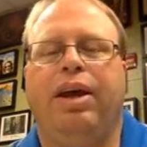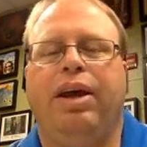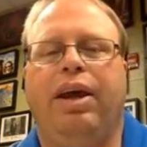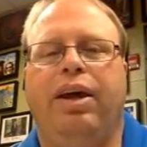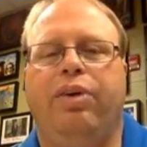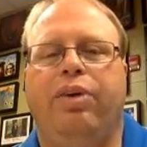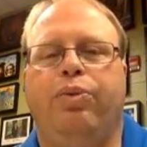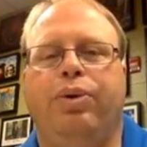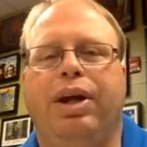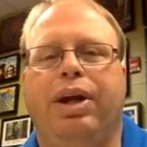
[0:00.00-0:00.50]

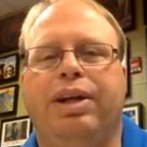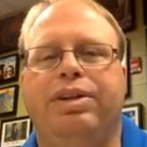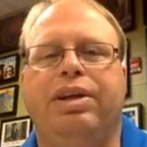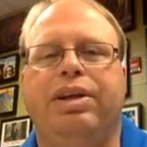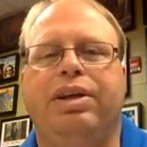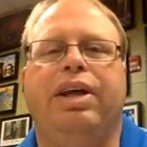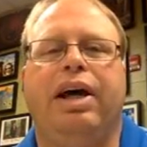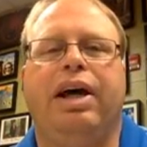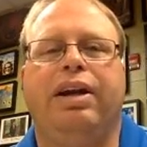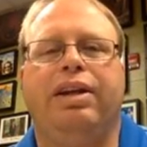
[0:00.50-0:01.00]
And when I
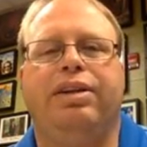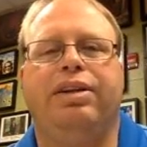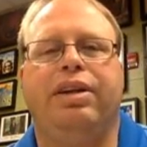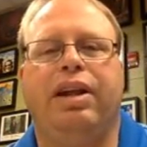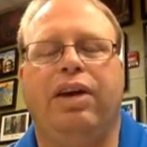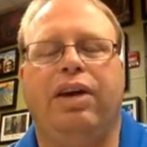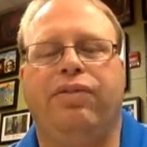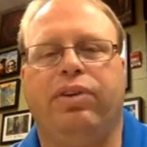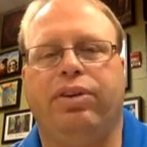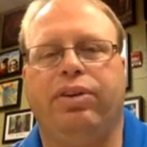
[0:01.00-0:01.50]
did that, it
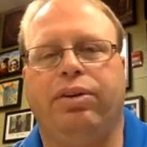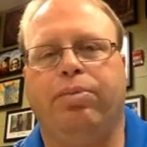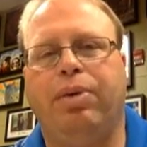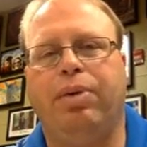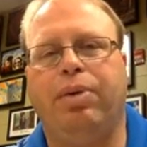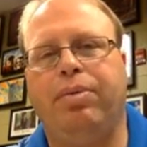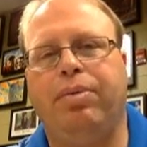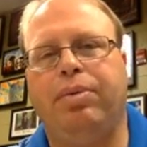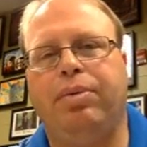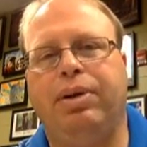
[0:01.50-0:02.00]
did have a little
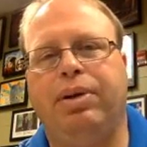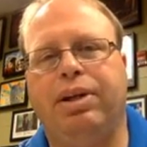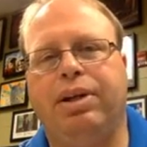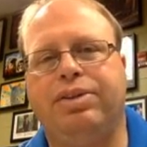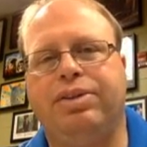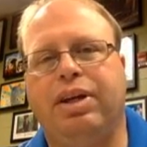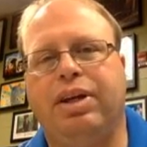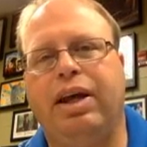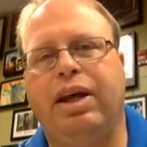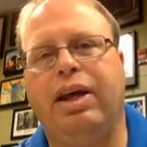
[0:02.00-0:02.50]
pop-up and it
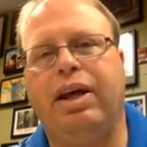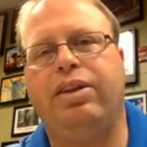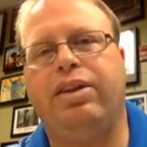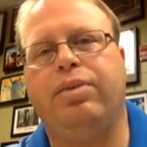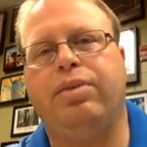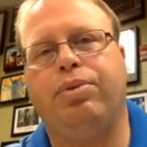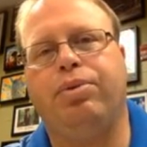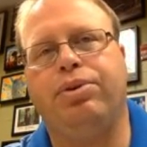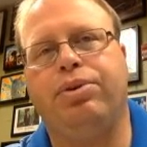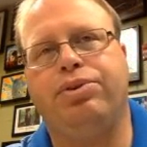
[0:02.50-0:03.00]
said, hey,
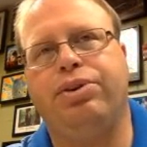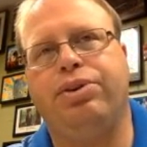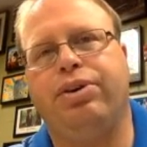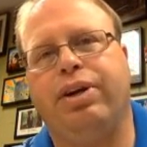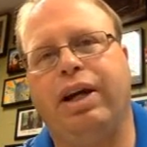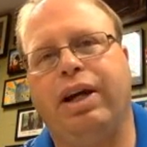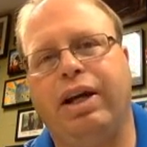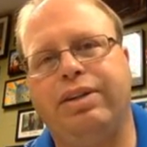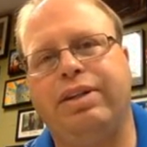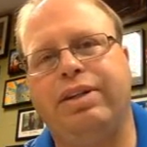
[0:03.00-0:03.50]
the person you're
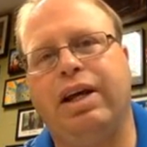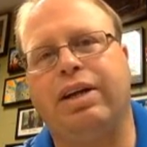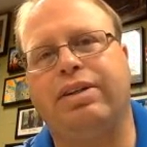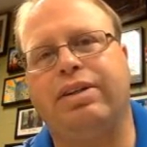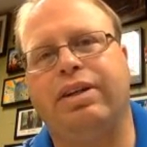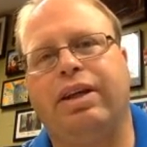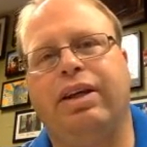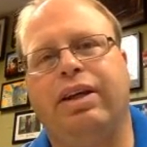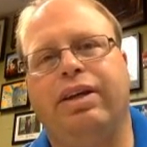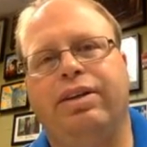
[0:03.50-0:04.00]

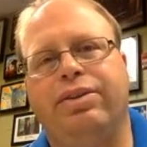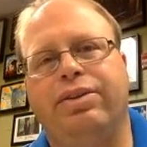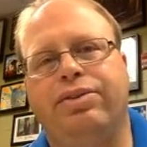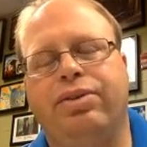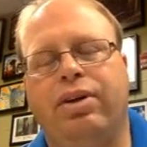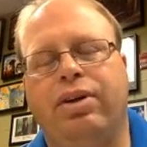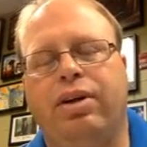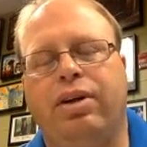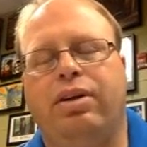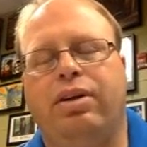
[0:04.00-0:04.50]
contacting
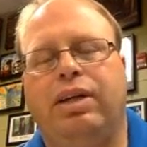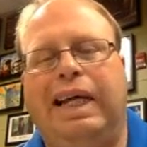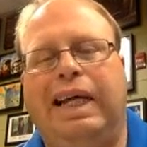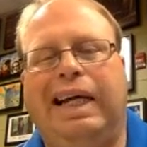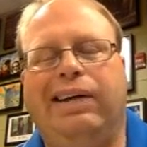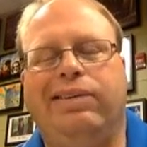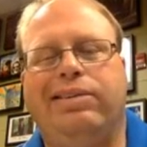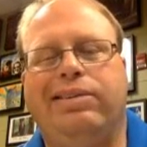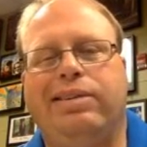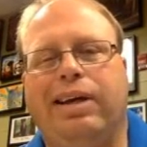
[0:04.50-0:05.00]
is
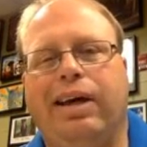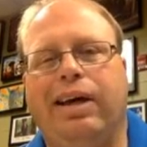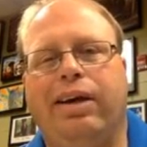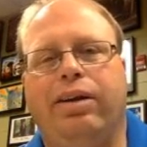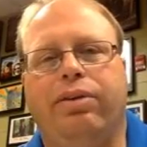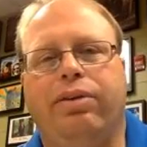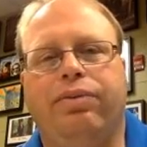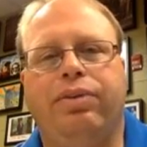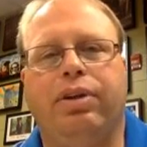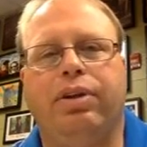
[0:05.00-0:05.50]

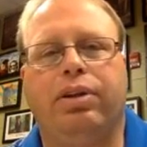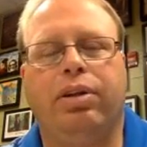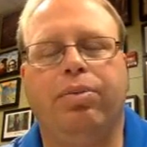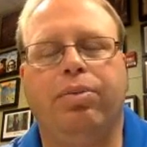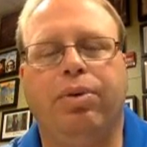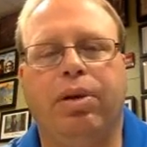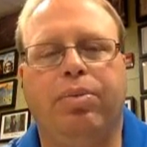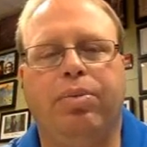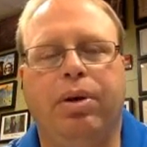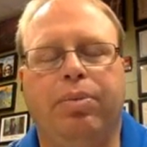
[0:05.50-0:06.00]
outside of the
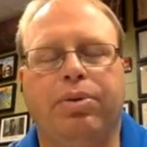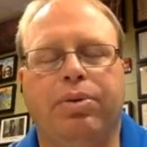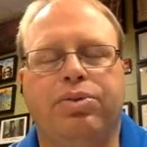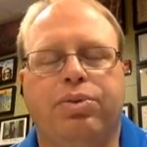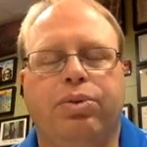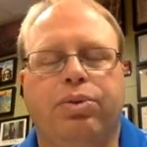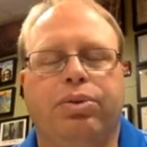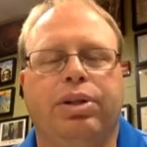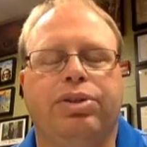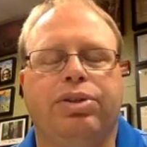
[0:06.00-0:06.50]
Liberty Public
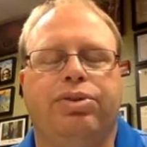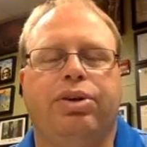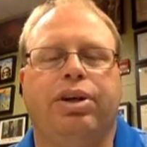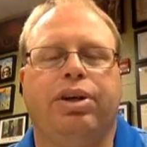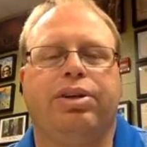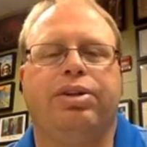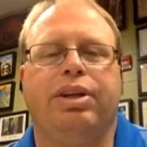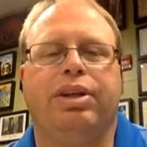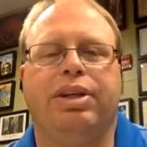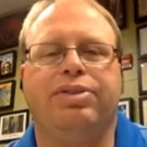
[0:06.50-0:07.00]
School
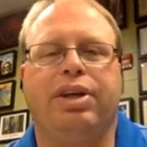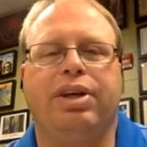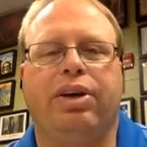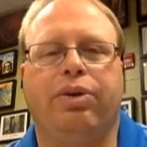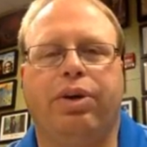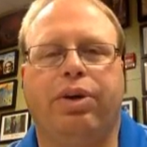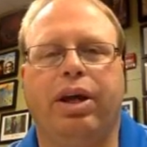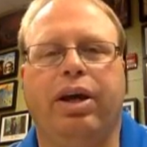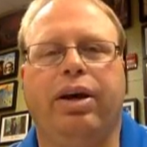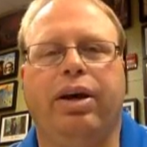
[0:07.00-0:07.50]
District. Is that
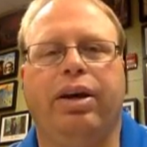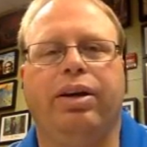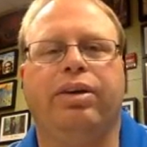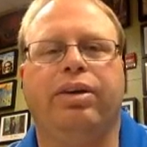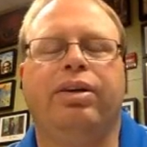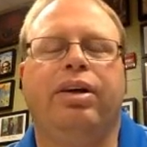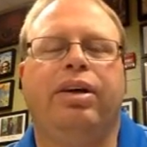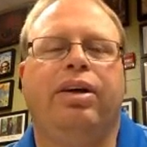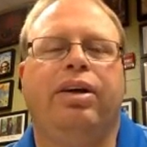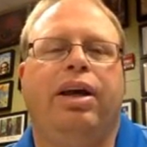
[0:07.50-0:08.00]

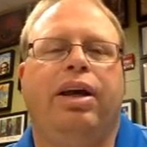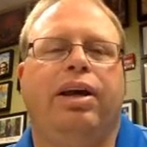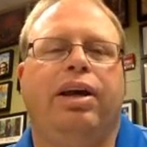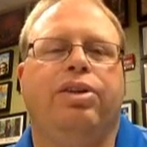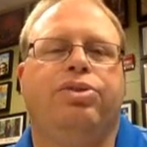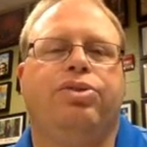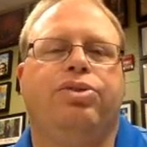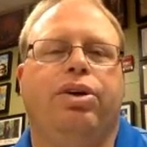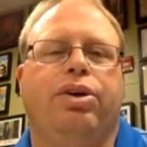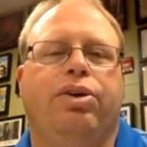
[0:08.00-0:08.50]
okay?
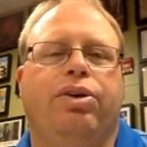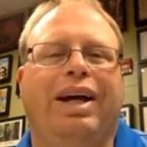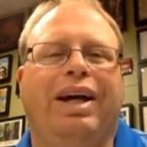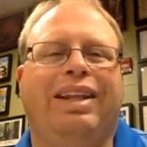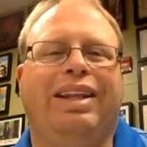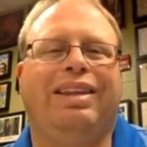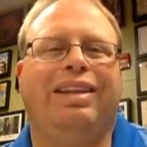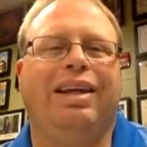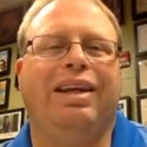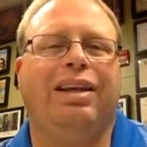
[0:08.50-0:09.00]
And so
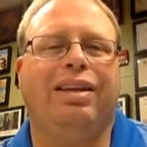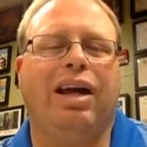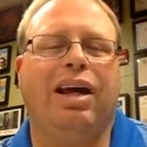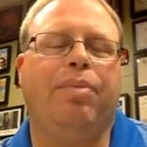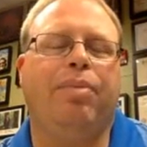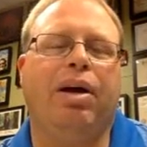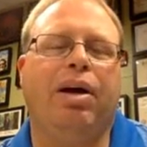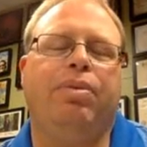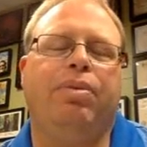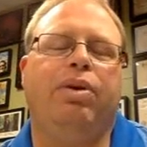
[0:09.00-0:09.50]
I think
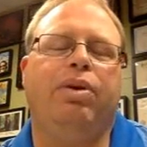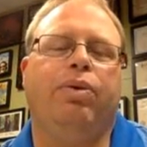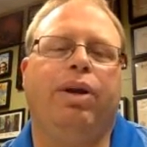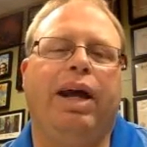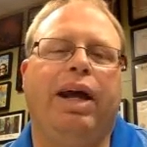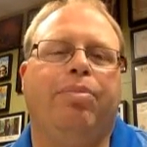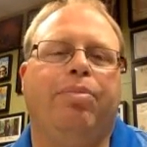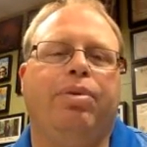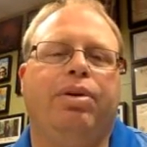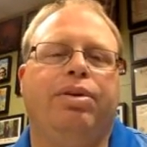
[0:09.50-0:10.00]
that might be what
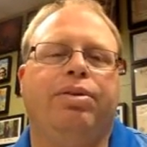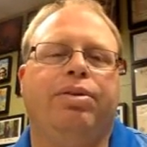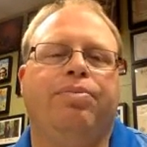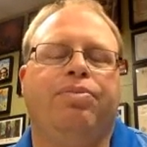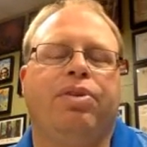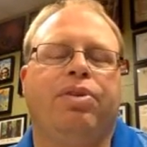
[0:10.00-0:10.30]
happened.